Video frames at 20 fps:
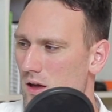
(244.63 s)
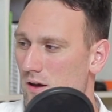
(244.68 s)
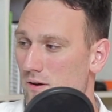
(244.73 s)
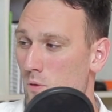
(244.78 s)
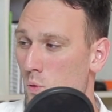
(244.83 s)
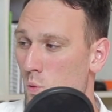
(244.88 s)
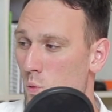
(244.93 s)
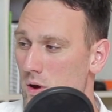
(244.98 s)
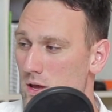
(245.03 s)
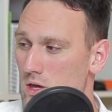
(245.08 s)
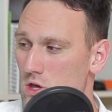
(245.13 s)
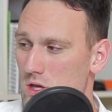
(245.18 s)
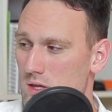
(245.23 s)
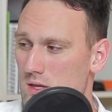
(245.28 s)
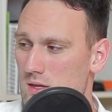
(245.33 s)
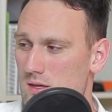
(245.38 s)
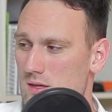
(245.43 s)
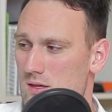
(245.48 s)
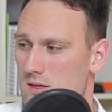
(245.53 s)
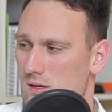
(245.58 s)

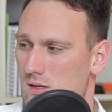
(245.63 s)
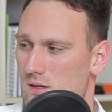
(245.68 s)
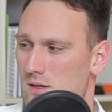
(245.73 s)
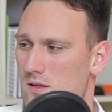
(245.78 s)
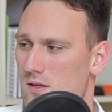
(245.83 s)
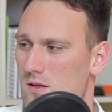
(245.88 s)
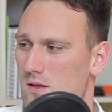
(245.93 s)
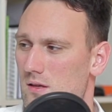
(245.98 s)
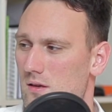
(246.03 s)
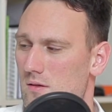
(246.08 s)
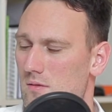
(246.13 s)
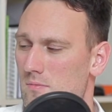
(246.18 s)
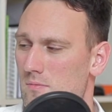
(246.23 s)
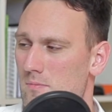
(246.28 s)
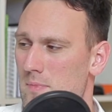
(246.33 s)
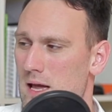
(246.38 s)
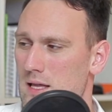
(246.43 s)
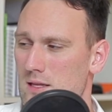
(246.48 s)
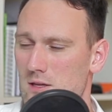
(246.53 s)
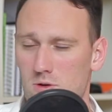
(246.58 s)
widgets, and the
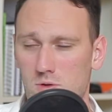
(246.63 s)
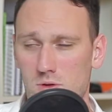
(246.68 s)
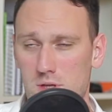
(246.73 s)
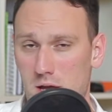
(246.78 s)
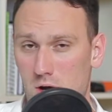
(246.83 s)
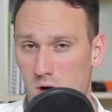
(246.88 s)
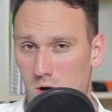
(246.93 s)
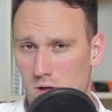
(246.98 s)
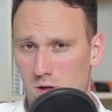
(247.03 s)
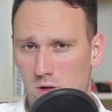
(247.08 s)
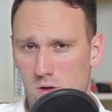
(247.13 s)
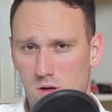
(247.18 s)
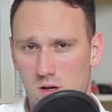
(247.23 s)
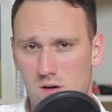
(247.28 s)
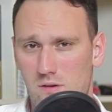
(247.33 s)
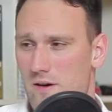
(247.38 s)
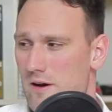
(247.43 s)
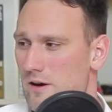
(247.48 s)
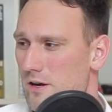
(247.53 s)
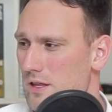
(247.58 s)
menu, they all look
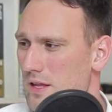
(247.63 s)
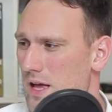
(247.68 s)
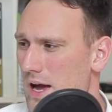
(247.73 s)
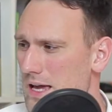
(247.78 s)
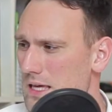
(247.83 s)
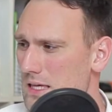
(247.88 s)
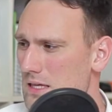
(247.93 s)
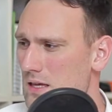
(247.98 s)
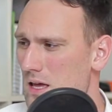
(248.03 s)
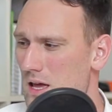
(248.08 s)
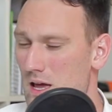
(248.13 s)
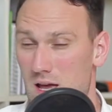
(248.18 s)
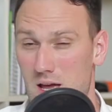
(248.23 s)
very nice.